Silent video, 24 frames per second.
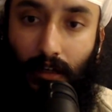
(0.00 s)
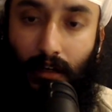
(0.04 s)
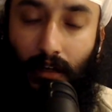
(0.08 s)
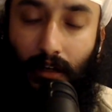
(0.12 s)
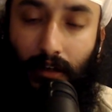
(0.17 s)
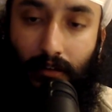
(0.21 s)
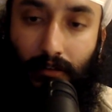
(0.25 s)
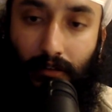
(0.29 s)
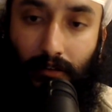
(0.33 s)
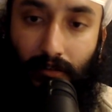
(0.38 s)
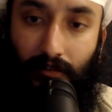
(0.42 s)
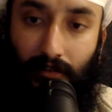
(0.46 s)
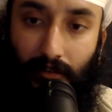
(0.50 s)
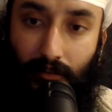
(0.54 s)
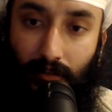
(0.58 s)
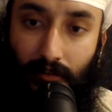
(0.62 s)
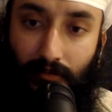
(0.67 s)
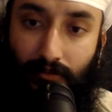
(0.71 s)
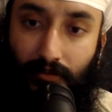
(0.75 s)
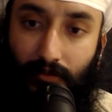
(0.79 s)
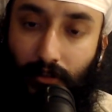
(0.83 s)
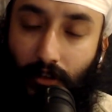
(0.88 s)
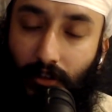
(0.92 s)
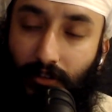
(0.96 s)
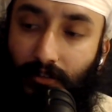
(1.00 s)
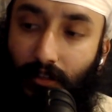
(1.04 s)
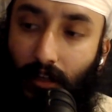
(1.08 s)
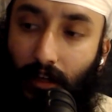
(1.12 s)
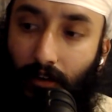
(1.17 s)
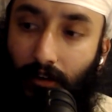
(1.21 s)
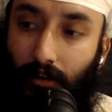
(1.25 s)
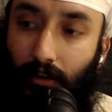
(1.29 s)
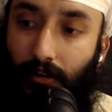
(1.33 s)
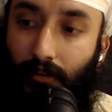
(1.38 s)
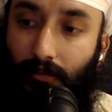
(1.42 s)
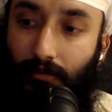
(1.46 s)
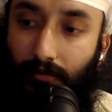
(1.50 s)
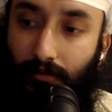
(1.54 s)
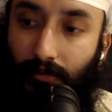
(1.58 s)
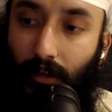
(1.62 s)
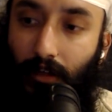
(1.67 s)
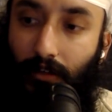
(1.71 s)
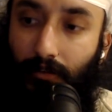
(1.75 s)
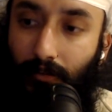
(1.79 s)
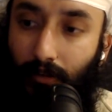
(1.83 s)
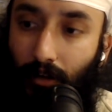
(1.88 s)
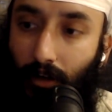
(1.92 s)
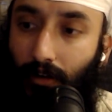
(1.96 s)
And uh, for yeah. those that know,
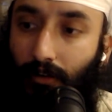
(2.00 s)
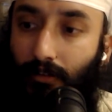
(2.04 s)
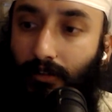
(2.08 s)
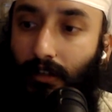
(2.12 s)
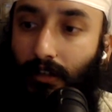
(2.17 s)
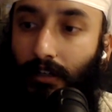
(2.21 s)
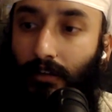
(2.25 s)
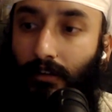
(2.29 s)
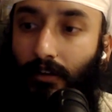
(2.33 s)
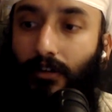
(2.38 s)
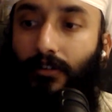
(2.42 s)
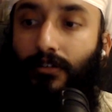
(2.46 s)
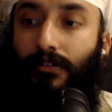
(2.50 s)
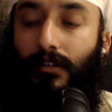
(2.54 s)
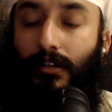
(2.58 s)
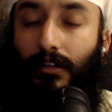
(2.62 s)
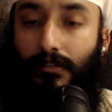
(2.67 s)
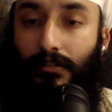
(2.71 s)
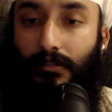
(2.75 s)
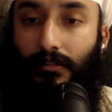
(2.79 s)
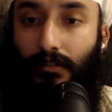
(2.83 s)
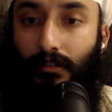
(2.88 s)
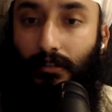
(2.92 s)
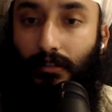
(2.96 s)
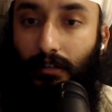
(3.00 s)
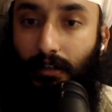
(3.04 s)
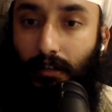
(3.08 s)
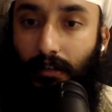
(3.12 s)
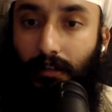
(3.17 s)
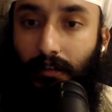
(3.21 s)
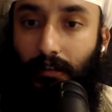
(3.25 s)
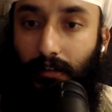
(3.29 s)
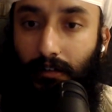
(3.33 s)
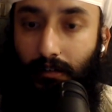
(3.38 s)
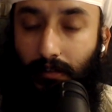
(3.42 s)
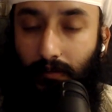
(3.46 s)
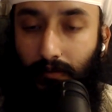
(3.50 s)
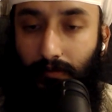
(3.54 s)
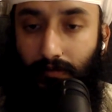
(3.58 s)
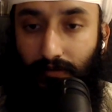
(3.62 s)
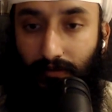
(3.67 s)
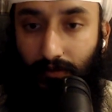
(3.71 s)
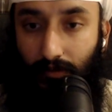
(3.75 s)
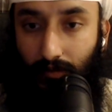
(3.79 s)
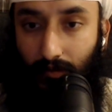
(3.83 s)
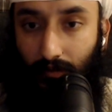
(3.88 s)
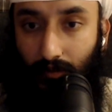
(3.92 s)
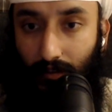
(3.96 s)
don't know, they're known as uh,
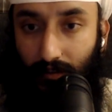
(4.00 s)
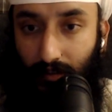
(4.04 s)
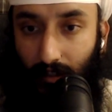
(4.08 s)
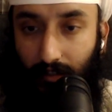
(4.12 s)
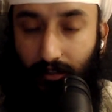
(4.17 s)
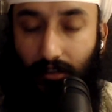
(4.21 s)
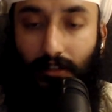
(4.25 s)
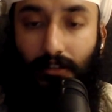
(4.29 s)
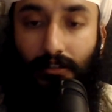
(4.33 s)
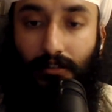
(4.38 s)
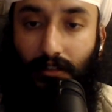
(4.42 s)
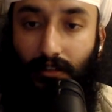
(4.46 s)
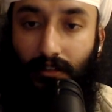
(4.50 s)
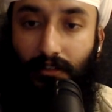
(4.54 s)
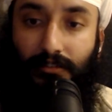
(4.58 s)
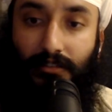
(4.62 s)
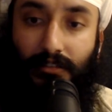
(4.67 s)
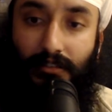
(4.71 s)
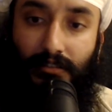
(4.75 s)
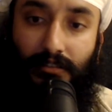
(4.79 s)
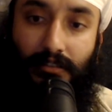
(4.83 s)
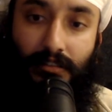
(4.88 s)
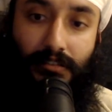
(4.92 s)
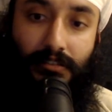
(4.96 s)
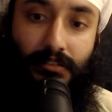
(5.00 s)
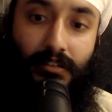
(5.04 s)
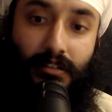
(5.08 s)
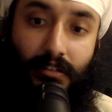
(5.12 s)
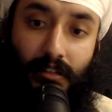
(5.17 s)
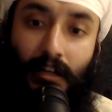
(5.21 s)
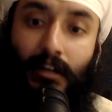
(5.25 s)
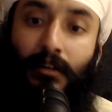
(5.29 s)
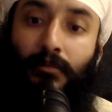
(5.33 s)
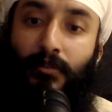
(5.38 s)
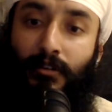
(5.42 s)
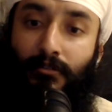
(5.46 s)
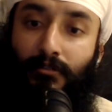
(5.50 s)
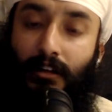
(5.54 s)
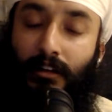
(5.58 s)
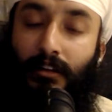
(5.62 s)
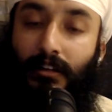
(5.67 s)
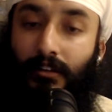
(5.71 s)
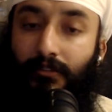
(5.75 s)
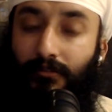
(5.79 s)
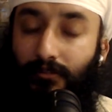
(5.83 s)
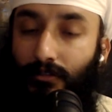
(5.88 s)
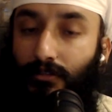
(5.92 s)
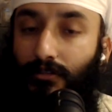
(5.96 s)
Sant Inderji Singh Ji Rakabewale.
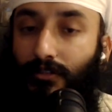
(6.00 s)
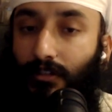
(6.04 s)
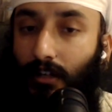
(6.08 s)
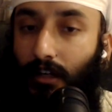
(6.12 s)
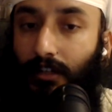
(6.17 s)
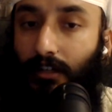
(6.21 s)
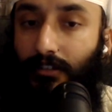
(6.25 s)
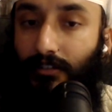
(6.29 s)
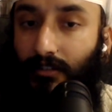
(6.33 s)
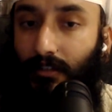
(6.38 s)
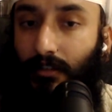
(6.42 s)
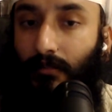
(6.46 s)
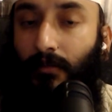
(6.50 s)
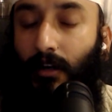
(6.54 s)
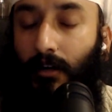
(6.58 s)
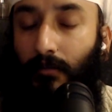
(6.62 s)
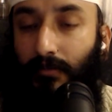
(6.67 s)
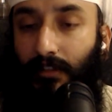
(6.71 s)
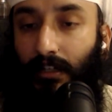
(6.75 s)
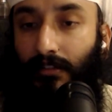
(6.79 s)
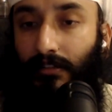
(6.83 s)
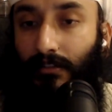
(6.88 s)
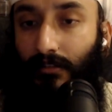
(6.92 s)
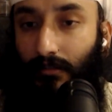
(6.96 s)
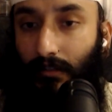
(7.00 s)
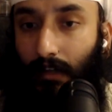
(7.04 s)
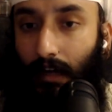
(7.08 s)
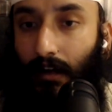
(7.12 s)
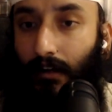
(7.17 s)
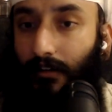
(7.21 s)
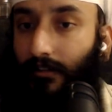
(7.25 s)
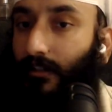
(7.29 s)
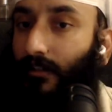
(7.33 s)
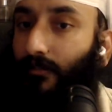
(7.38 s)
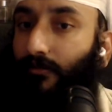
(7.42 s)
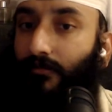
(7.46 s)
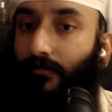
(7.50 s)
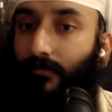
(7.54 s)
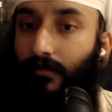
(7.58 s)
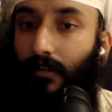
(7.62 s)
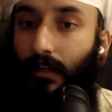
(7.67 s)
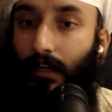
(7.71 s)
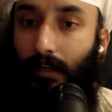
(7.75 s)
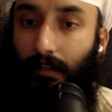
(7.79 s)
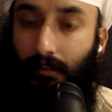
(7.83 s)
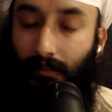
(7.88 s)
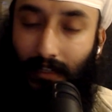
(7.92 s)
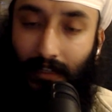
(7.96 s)
If you search them up, that's how they
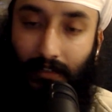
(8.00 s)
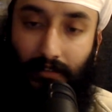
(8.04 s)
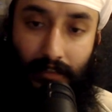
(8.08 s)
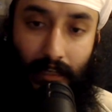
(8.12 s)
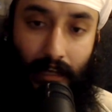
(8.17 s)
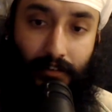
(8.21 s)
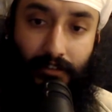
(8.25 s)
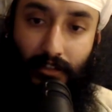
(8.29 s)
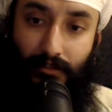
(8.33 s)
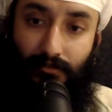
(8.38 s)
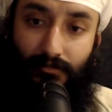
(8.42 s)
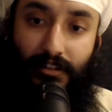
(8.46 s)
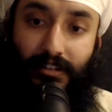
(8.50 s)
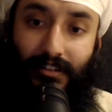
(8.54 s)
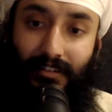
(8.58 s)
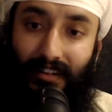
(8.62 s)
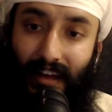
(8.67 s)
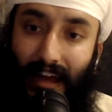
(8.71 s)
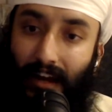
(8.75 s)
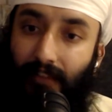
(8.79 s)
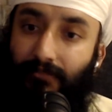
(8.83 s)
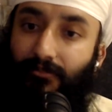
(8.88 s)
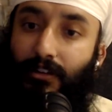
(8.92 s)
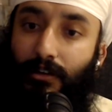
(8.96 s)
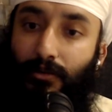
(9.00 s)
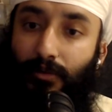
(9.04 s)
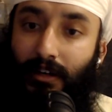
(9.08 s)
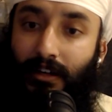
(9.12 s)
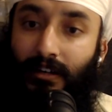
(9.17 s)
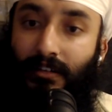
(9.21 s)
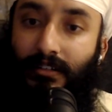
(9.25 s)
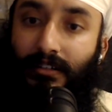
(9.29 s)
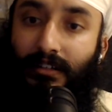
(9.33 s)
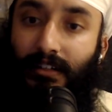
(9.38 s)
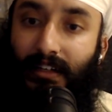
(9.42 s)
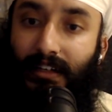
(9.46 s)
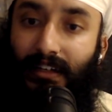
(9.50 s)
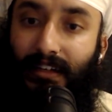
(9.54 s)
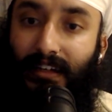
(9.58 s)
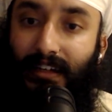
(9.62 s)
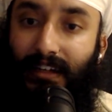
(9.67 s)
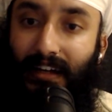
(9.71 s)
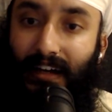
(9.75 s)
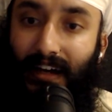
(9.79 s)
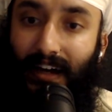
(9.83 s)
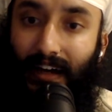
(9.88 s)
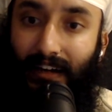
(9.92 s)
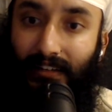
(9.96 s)
that's how they're written everywhere.
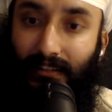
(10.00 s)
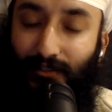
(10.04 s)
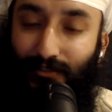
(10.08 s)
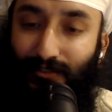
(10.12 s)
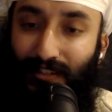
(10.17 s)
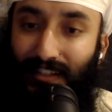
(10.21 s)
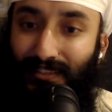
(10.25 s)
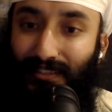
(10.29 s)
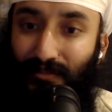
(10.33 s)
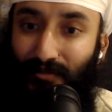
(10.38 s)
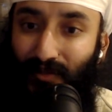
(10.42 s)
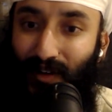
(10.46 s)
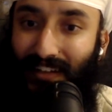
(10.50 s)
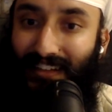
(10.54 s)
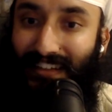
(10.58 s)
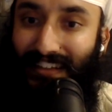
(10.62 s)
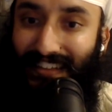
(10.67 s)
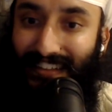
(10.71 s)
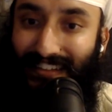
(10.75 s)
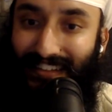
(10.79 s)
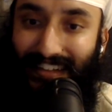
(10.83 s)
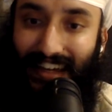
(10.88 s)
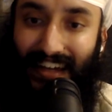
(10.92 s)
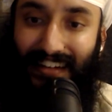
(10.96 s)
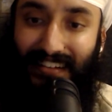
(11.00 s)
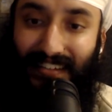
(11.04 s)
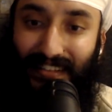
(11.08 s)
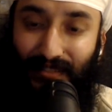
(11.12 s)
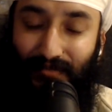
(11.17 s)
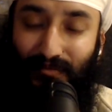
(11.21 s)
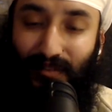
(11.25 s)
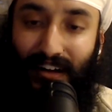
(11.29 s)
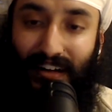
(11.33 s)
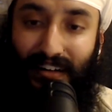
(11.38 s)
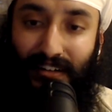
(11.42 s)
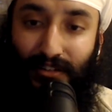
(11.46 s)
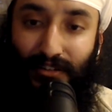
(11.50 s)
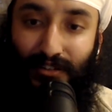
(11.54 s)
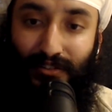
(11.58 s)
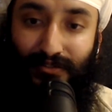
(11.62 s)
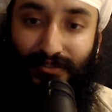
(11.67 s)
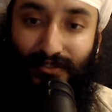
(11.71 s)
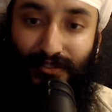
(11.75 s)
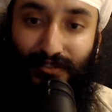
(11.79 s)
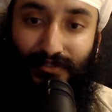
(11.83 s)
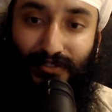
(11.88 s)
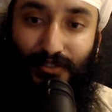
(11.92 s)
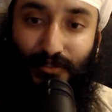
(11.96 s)
And the reason why they snatched the mic
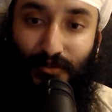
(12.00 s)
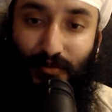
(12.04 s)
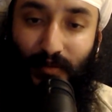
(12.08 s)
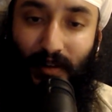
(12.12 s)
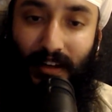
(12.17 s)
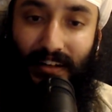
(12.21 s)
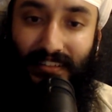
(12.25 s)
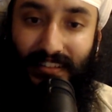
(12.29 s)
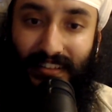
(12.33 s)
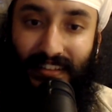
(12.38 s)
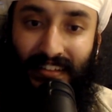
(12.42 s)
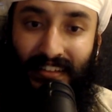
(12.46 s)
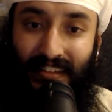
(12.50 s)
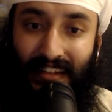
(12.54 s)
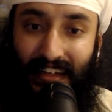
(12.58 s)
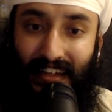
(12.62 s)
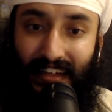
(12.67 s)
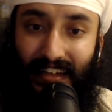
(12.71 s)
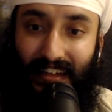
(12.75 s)
off of Subhaji